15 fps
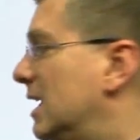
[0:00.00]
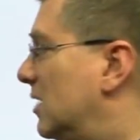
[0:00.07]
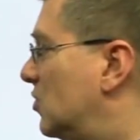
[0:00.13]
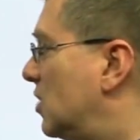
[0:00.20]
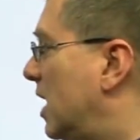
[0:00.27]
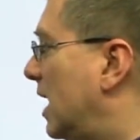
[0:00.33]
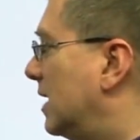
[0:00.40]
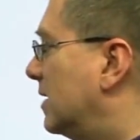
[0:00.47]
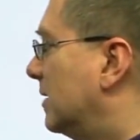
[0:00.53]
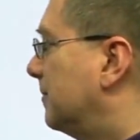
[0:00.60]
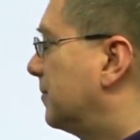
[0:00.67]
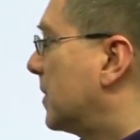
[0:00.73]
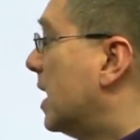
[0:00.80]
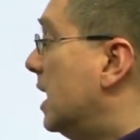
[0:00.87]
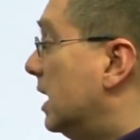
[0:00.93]
each night.
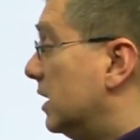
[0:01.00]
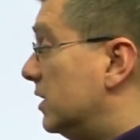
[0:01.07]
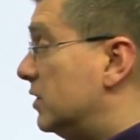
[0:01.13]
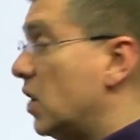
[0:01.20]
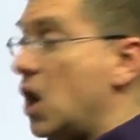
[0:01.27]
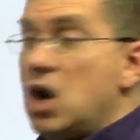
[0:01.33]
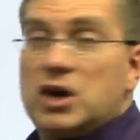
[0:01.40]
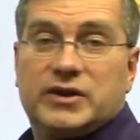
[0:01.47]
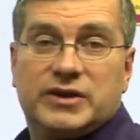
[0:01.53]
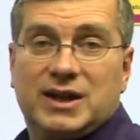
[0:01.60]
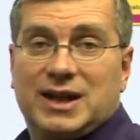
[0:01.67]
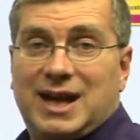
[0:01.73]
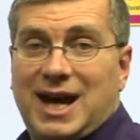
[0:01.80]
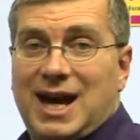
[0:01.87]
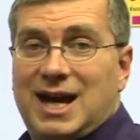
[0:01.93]
Dogs
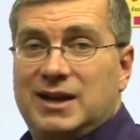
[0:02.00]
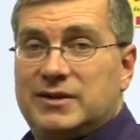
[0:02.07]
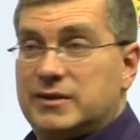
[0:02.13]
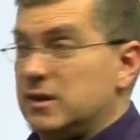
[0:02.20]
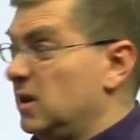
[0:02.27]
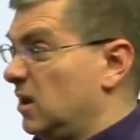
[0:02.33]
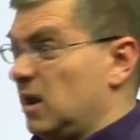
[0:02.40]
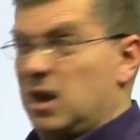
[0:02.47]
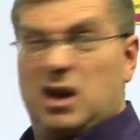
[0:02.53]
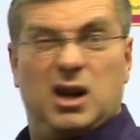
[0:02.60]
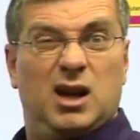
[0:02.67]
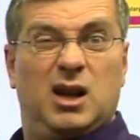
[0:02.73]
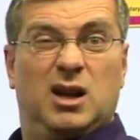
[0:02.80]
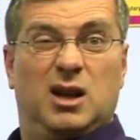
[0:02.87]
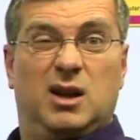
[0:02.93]
and cats?
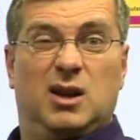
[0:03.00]
Huh?